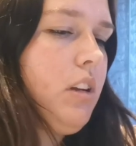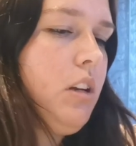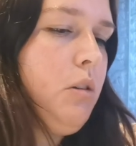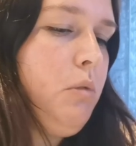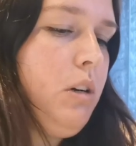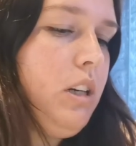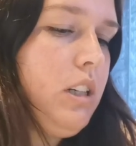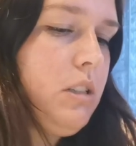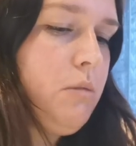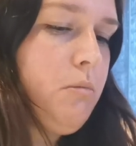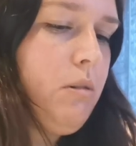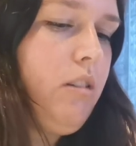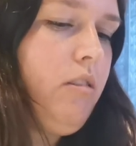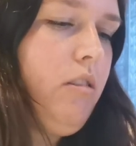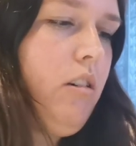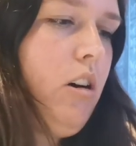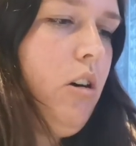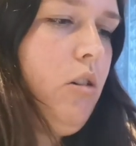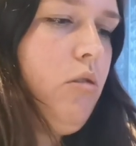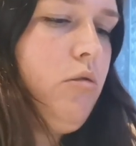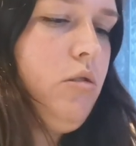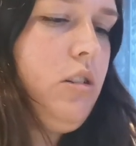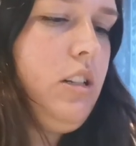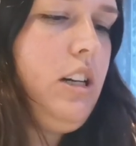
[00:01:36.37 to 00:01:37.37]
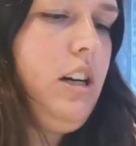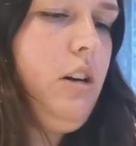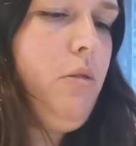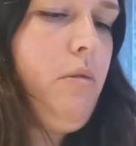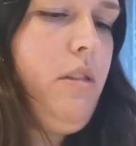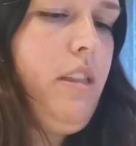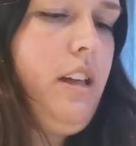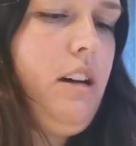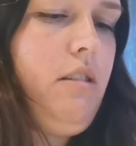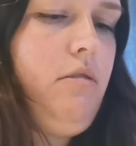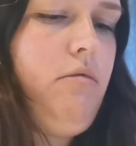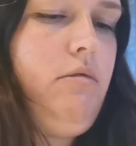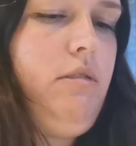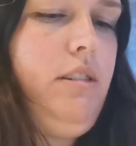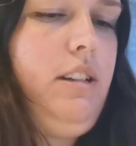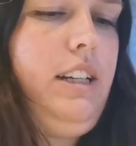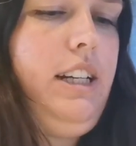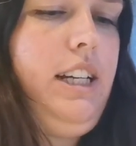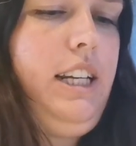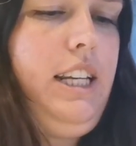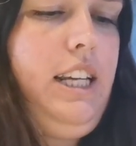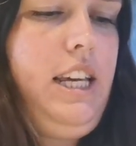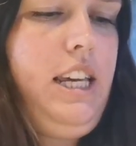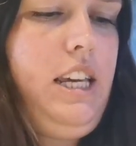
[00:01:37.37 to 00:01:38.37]
a wax melt holder without
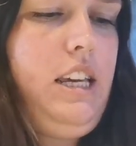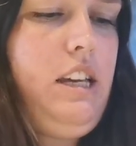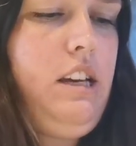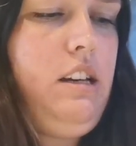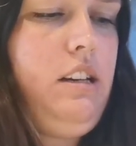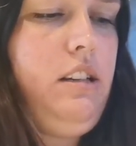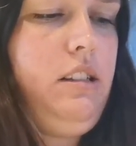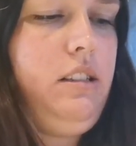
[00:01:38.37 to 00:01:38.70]
any